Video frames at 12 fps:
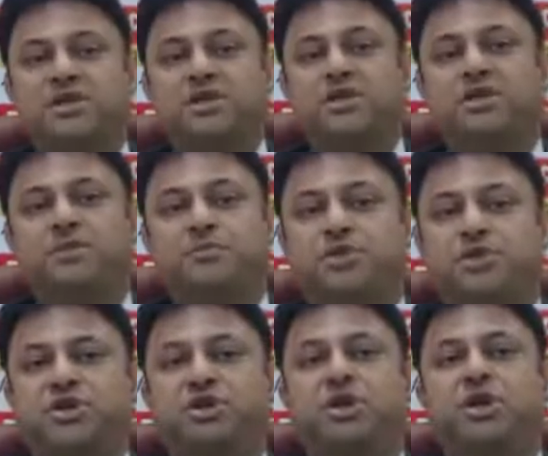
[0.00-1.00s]
easily
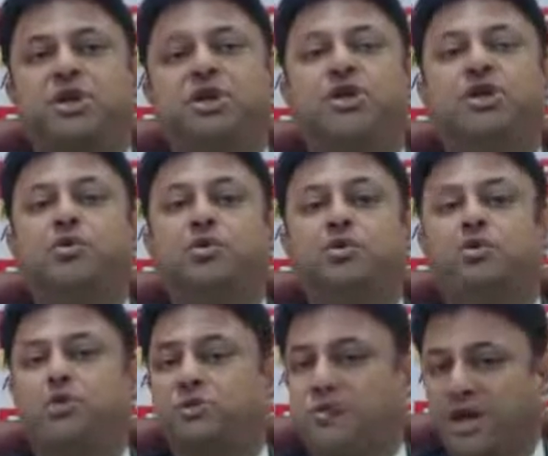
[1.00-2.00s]
repositioned in tune
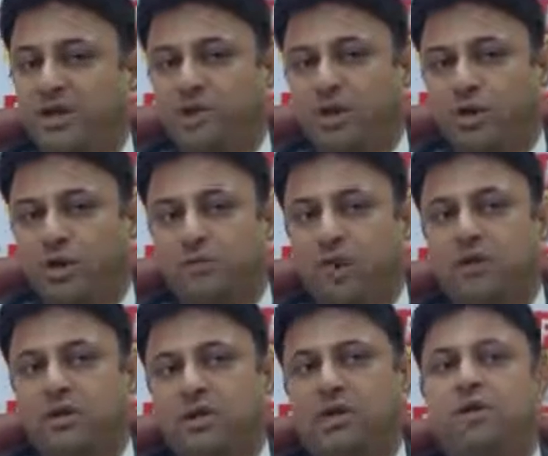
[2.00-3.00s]
with macroeconomic